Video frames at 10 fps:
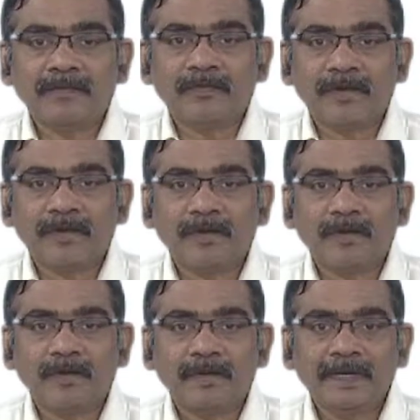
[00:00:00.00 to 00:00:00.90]
well
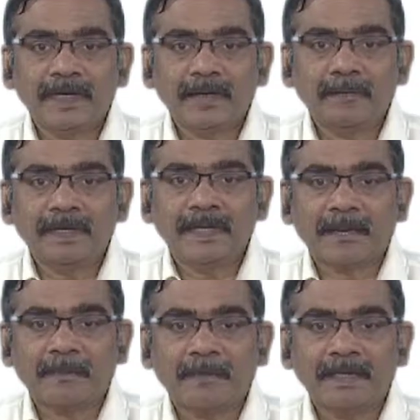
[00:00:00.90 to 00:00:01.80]
known NP
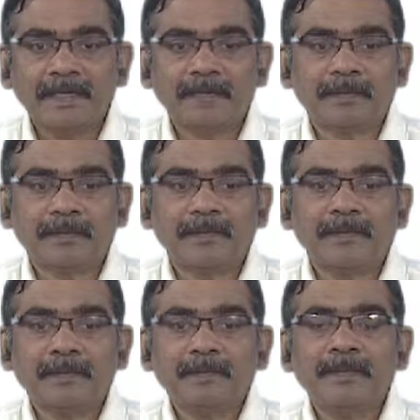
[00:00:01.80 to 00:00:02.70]
complete
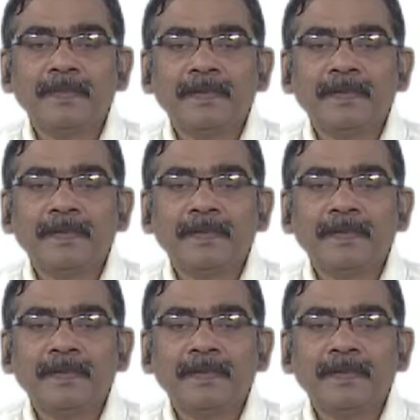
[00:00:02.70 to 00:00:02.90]
problem,